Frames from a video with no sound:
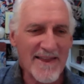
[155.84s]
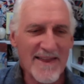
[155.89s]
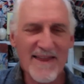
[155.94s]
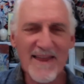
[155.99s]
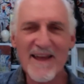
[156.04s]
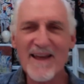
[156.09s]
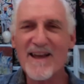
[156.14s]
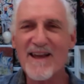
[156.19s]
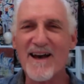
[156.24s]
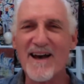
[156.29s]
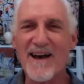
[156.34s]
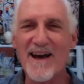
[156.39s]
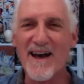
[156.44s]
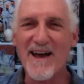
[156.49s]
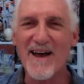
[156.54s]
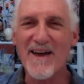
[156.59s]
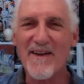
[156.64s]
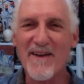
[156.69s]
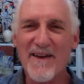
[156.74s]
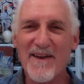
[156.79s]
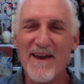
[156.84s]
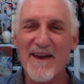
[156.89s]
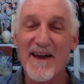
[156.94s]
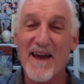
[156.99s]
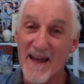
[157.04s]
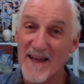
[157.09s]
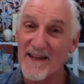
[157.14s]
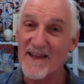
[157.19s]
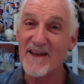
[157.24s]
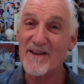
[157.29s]
I think
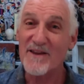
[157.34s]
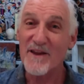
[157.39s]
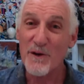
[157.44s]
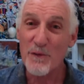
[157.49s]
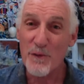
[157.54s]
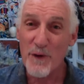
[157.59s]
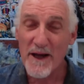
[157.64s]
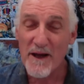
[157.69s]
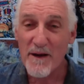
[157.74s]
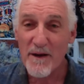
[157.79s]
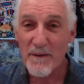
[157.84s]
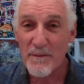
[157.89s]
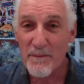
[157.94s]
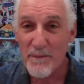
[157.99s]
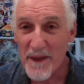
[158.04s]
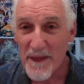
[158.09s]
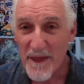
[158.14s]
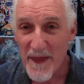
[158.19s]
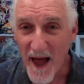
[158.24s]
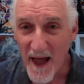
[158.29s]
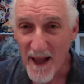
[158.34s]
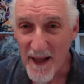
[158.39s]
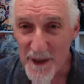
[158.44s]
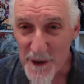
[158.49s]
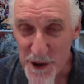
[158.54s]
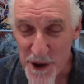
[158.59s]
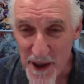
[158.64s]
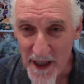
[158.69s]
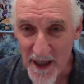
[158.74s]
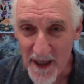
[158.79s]
in the Greek
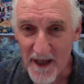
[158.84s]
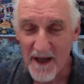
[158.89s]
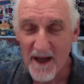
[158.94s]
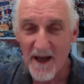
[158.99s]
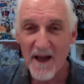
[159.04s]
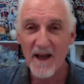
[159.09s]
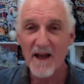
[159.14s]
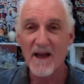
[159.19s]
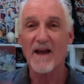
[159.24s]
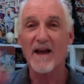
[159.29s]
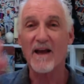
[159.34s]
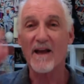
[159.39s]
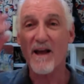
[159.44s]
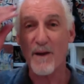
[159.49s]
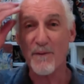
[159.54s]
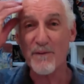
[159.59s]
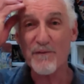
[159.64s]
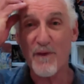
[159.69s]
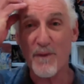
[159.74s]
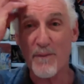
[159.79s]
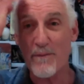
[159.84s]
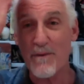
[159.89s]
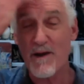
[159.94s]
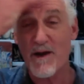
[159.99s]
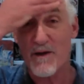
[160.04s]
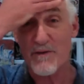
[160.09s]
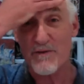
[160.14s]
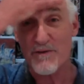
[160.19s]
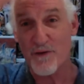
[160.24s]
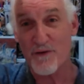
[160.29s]
mythology, it comes from
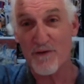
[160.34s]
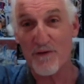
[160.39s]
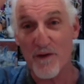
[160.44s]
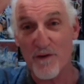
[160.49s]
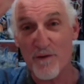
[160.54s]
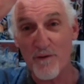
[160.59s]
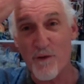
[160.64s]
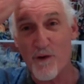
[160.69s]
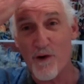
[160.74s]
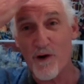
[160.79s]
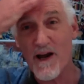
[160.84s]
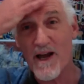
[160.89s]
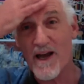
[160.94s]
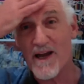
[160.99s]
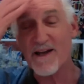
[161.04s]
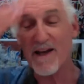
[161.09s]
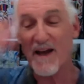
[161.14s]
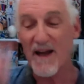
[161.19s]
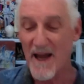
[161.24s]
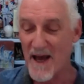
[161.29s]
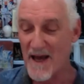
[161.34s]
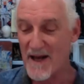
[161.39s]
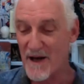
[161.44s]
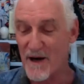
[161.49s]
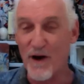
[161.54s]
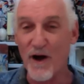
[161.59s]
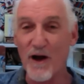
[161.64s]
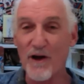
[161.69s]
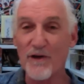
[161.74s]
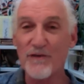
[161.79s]
Zeus's forehead, and
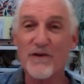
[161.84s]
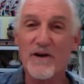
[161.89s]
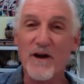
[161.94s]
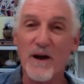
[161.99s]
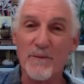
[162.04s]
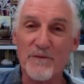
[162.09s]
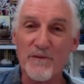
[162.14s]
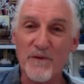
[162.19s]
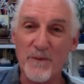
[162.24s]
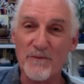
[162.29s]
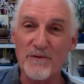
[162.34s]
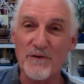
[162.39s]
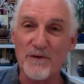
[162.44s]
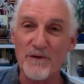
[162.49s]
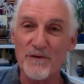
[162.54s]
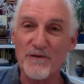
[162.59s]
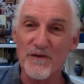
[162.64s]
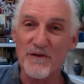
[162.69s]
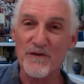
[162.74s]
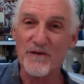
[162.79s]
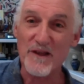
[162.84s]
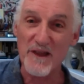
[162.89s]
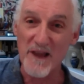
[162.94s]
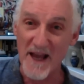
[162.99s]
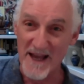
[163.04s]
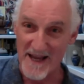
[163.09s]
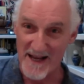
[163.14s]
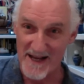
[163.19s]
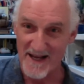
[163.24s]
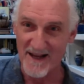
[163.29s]
it also comes from Zeus's
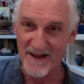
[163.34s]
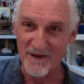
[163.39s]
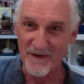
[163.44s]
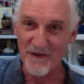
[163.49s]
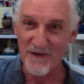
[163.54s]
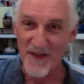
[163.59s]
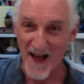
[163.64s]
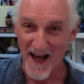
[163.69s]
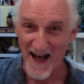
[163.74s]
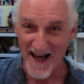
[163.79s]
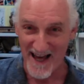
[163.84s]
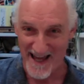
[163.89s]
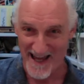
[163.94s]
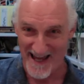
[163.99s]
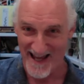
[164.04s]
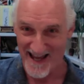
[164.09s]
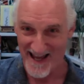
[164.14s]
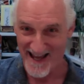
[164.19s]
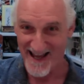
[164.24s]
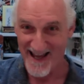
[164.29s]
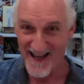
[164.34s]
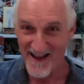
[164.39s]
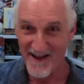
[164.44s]
leg, his thigh.